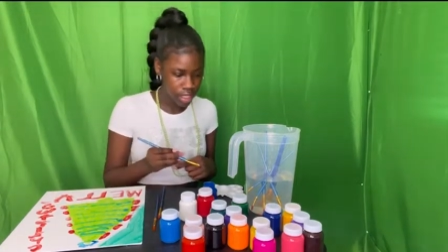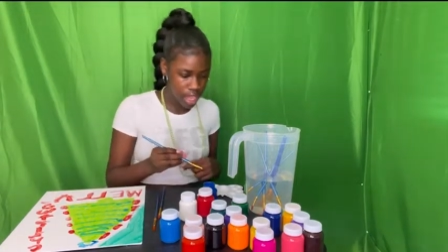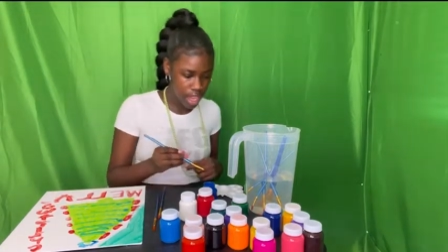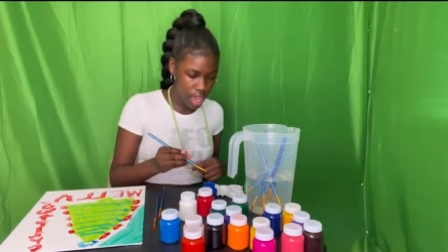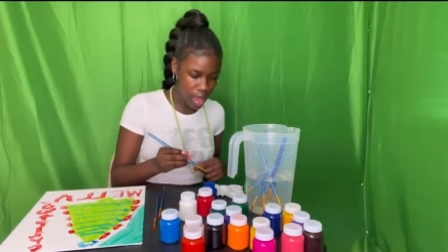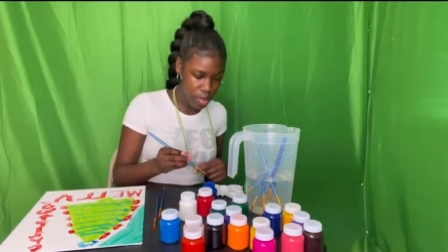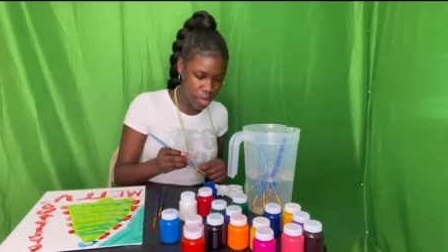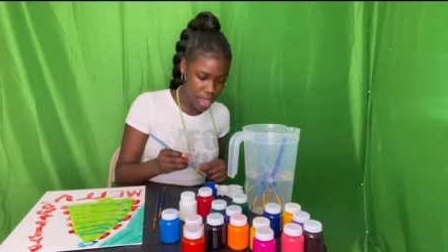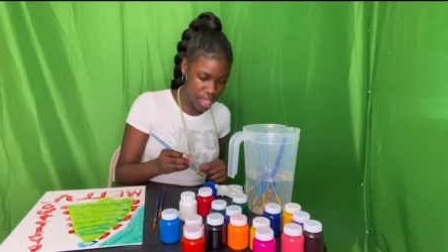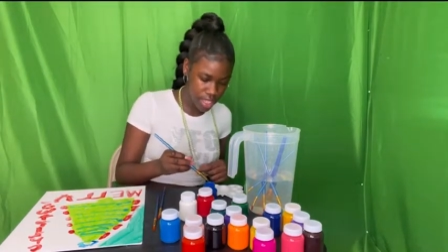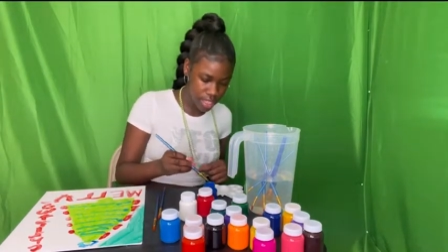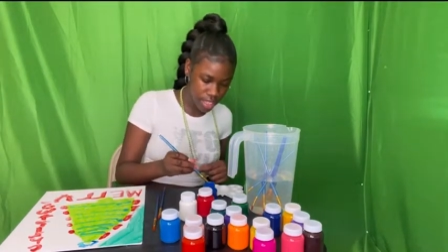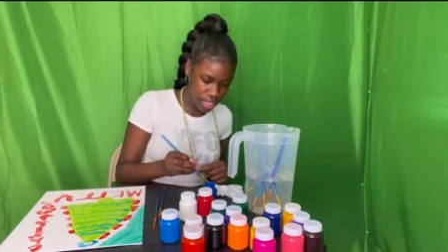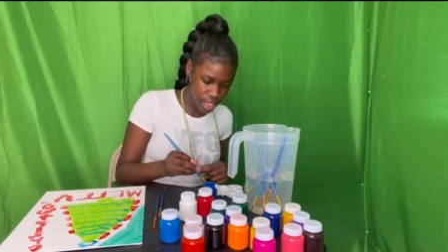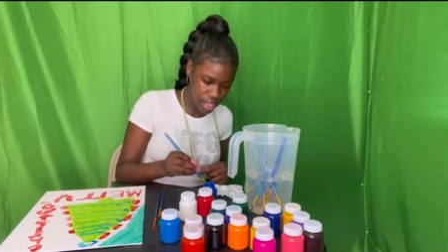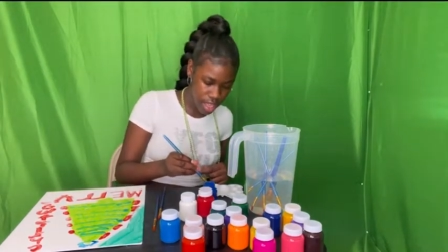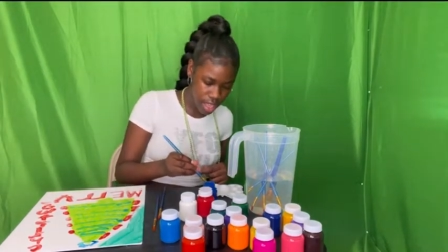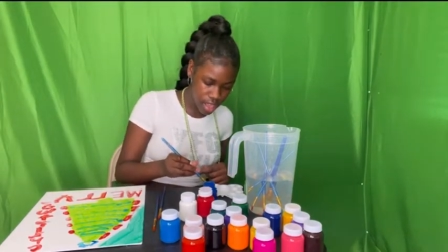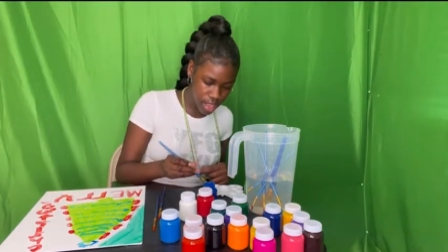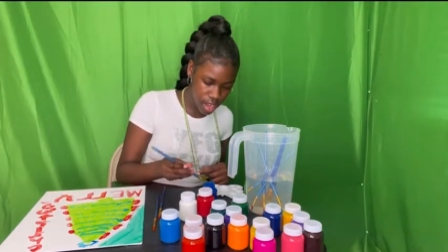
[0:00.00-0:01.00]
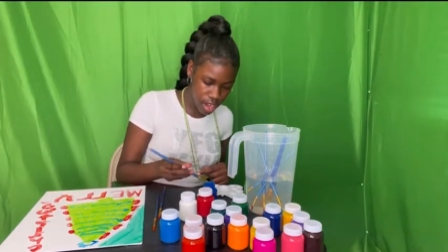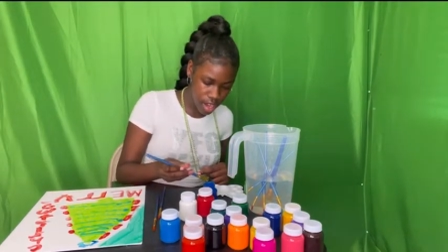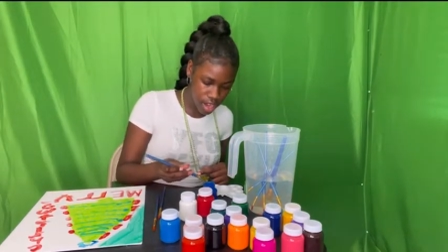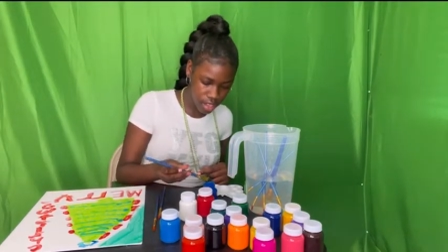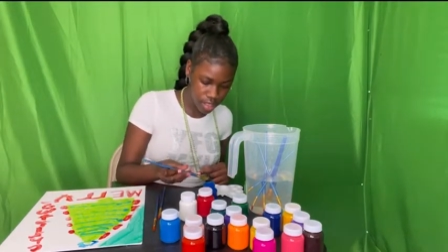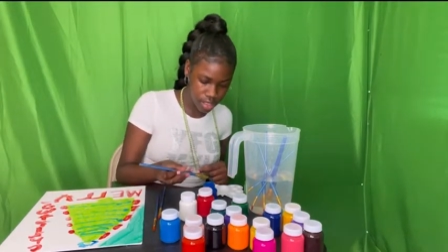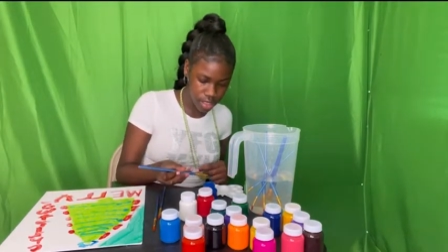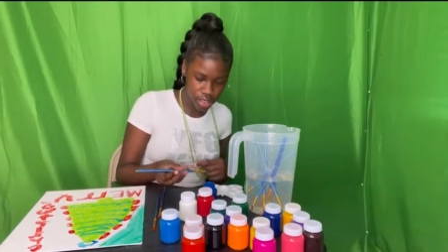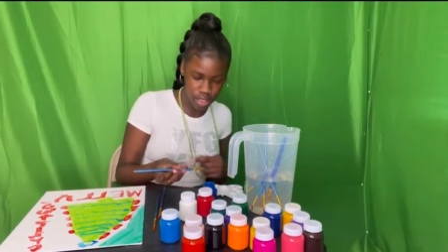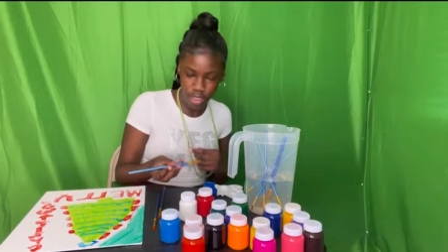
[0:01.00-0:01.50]
I mixed the
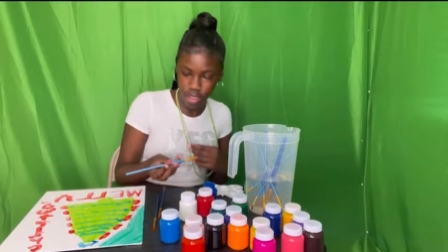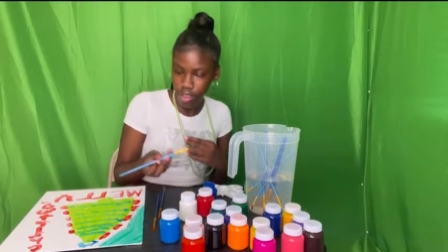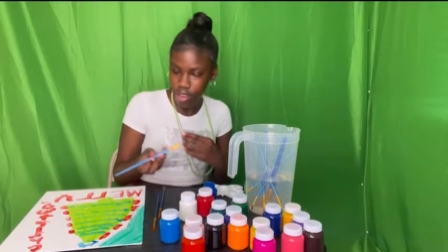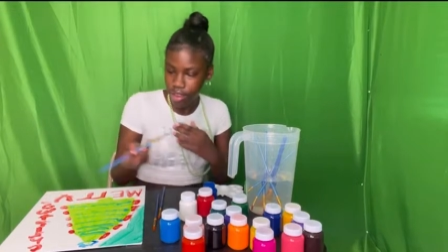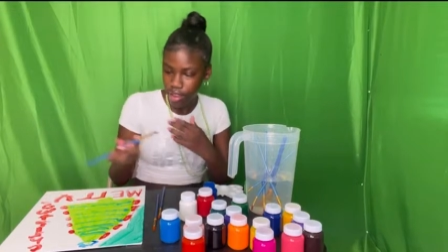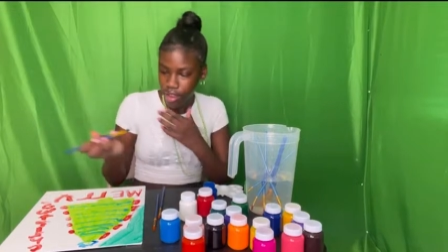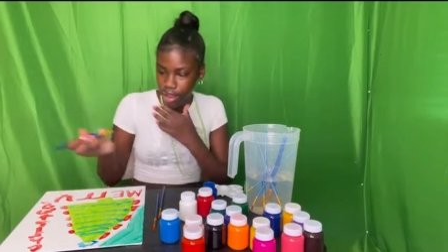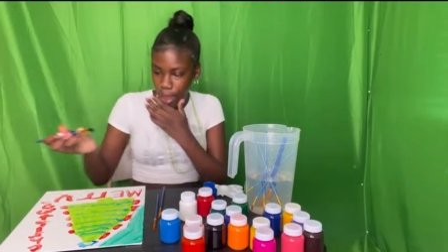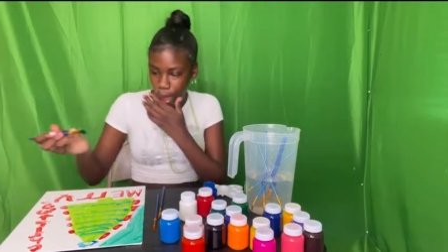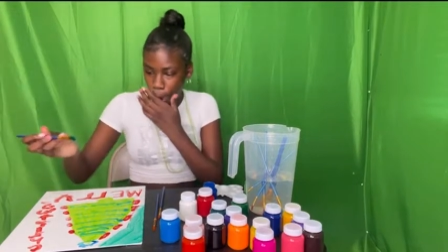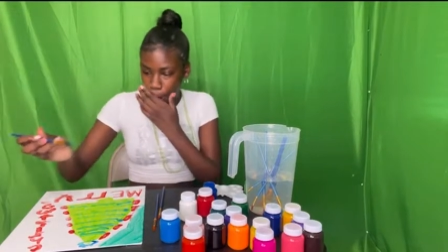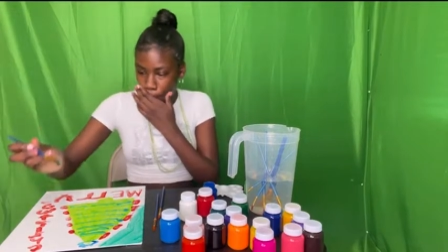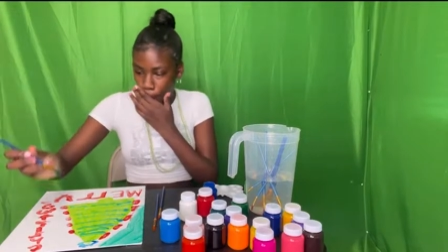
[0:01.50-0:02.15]
colors. How